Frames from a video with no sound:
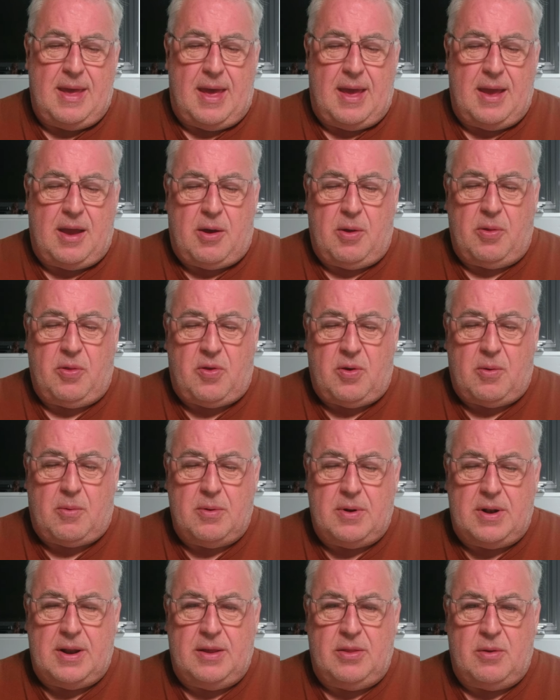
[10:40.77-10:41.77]
and
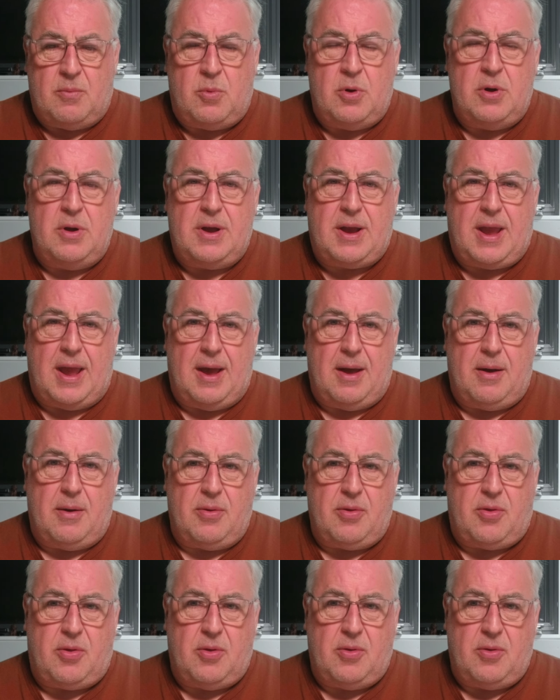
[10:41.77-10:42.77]
consequently the
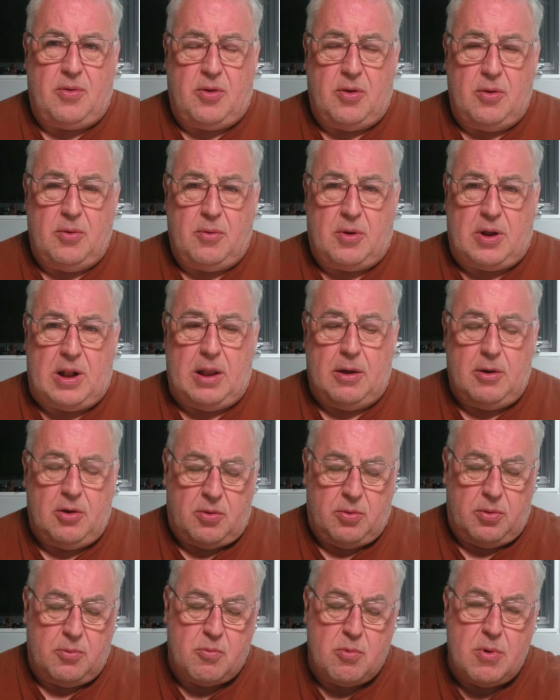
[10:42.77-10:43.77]
workouts to
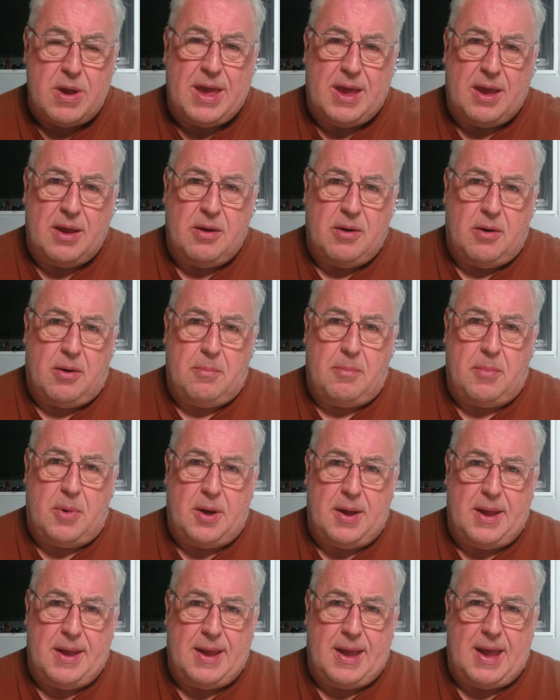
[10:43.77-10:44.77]
close the ring on
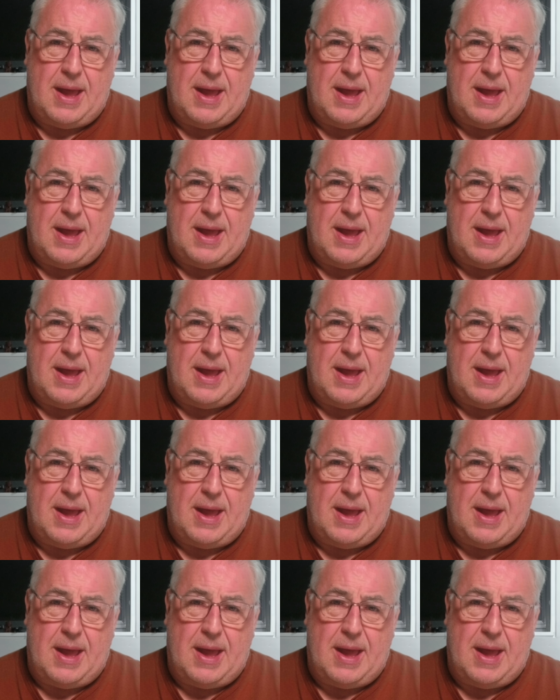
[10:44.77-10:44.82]
my